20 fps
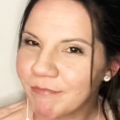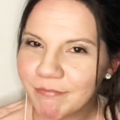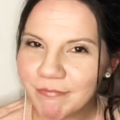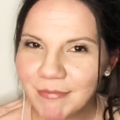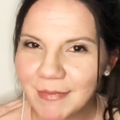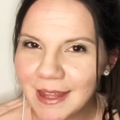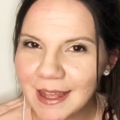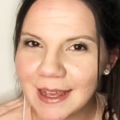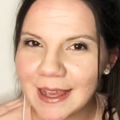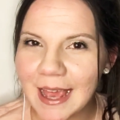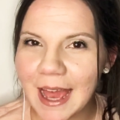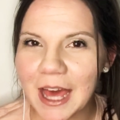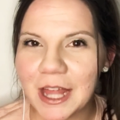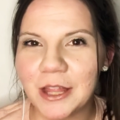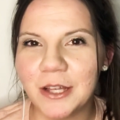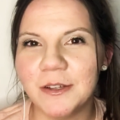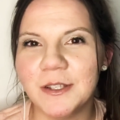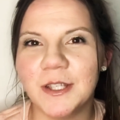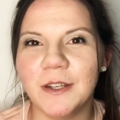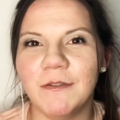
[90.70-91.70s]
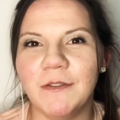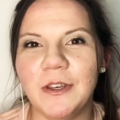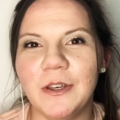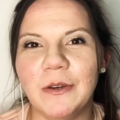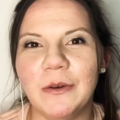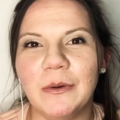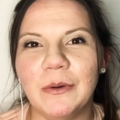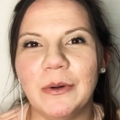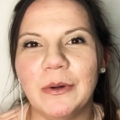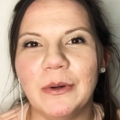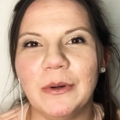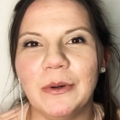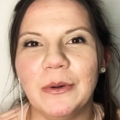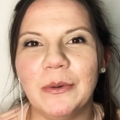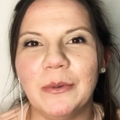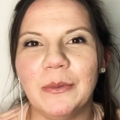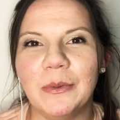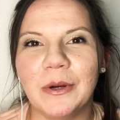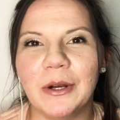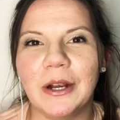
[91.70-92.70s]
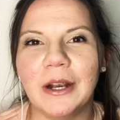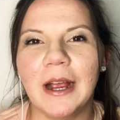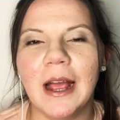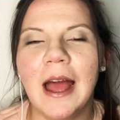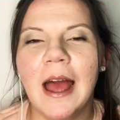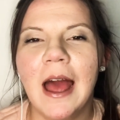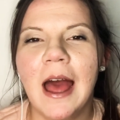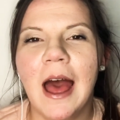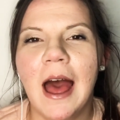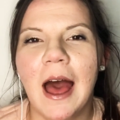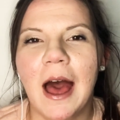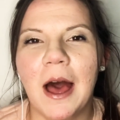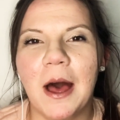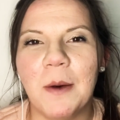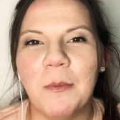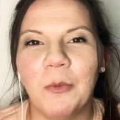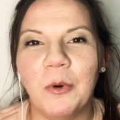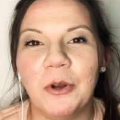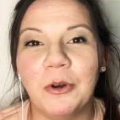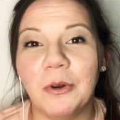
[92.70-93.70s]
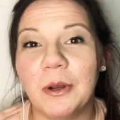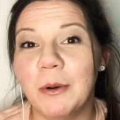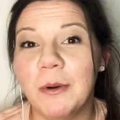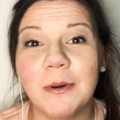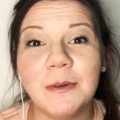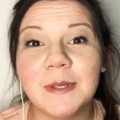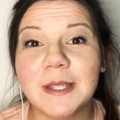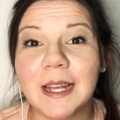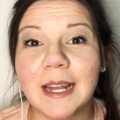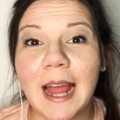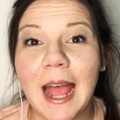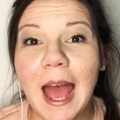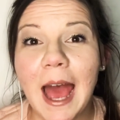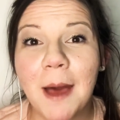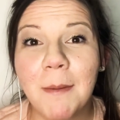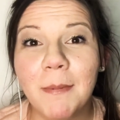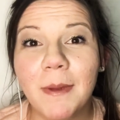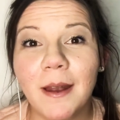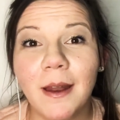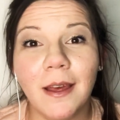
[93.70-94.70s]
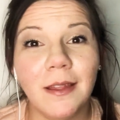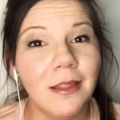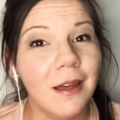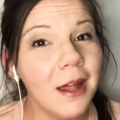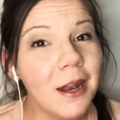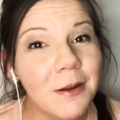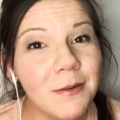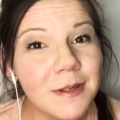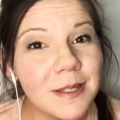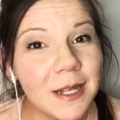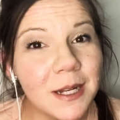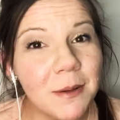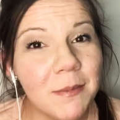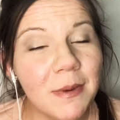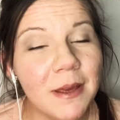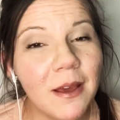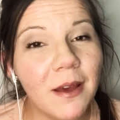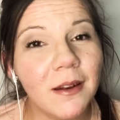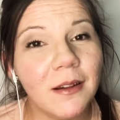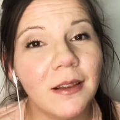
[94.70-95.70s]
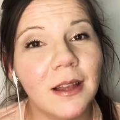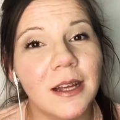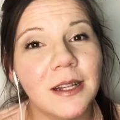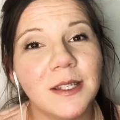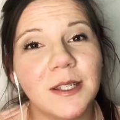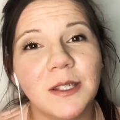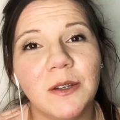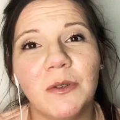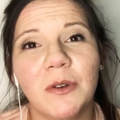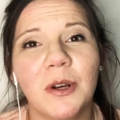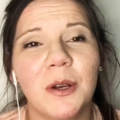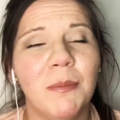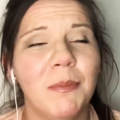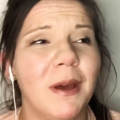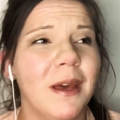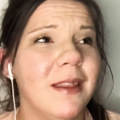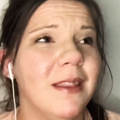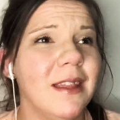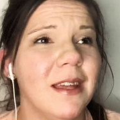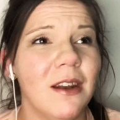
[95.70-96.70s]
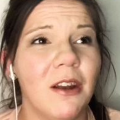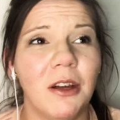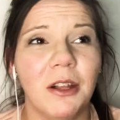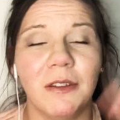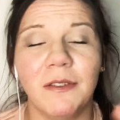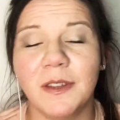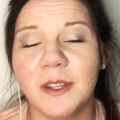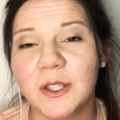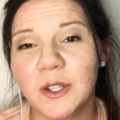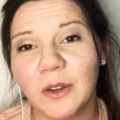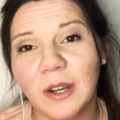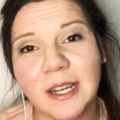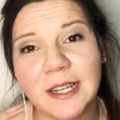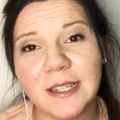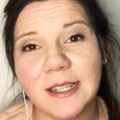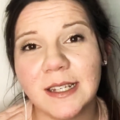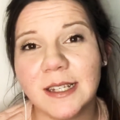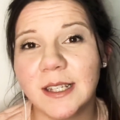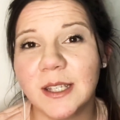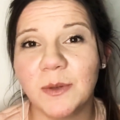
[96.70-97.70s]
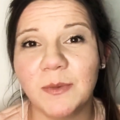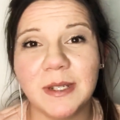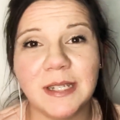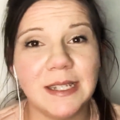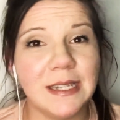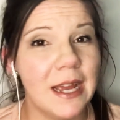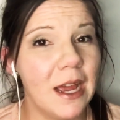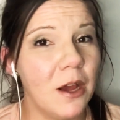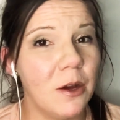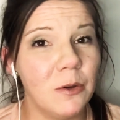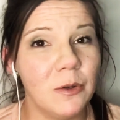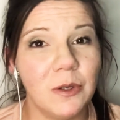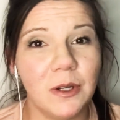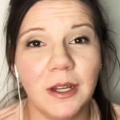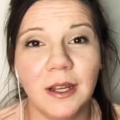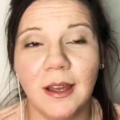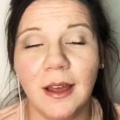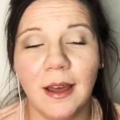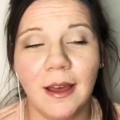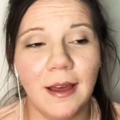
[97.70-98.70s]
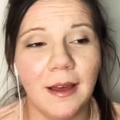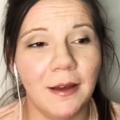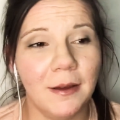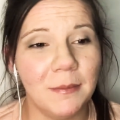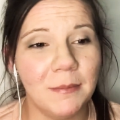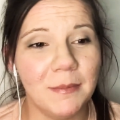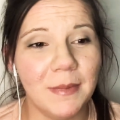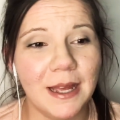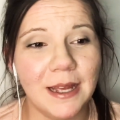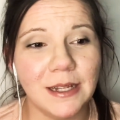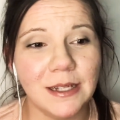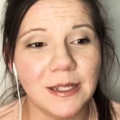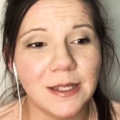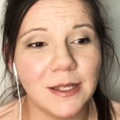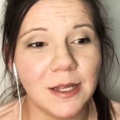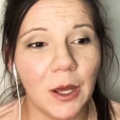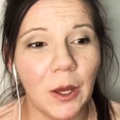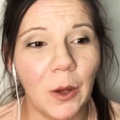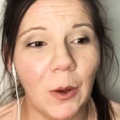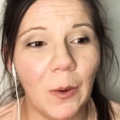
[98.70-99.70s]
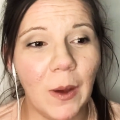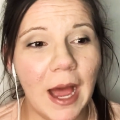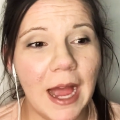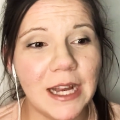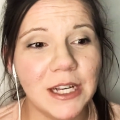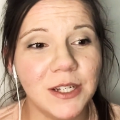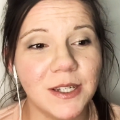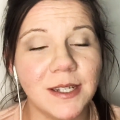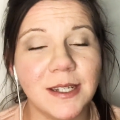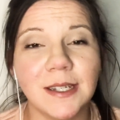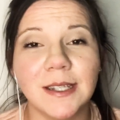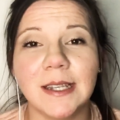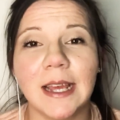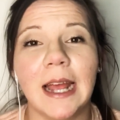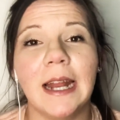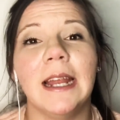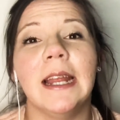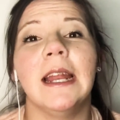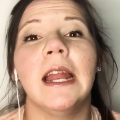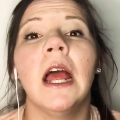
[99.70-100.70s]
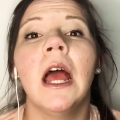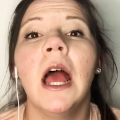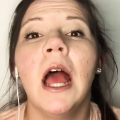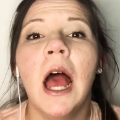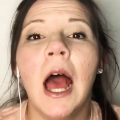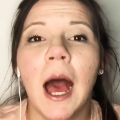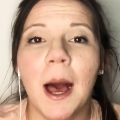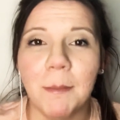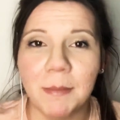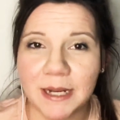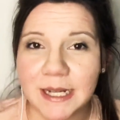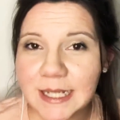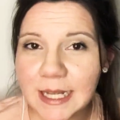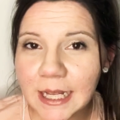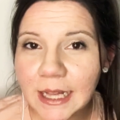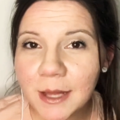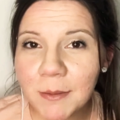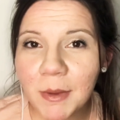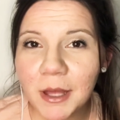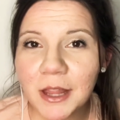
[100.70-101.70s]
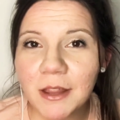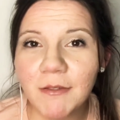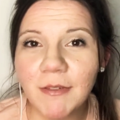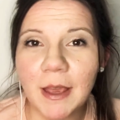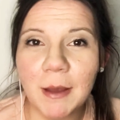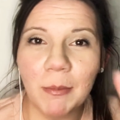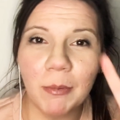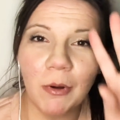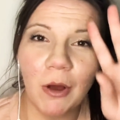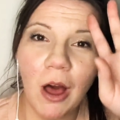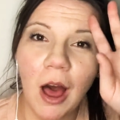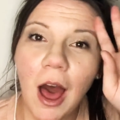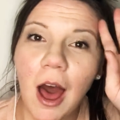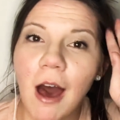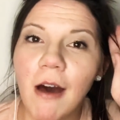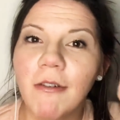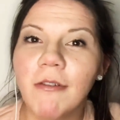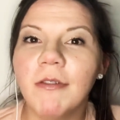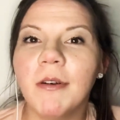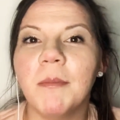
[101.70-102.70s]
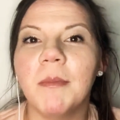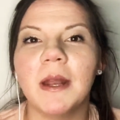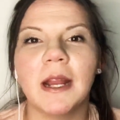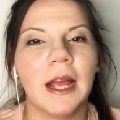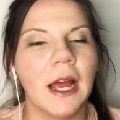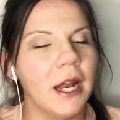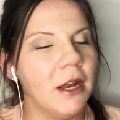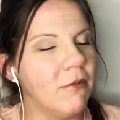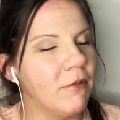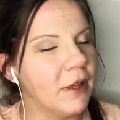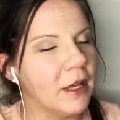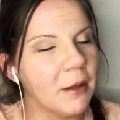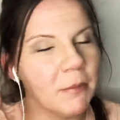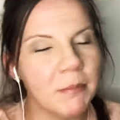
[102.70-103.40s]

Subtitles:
yeah, those of you who were wondering what was going to happen, I thought I was going to be on a lot sooner, but then all of this craziness went down. And so I just decided I'm going to take the month of April off. I'm going to kind of like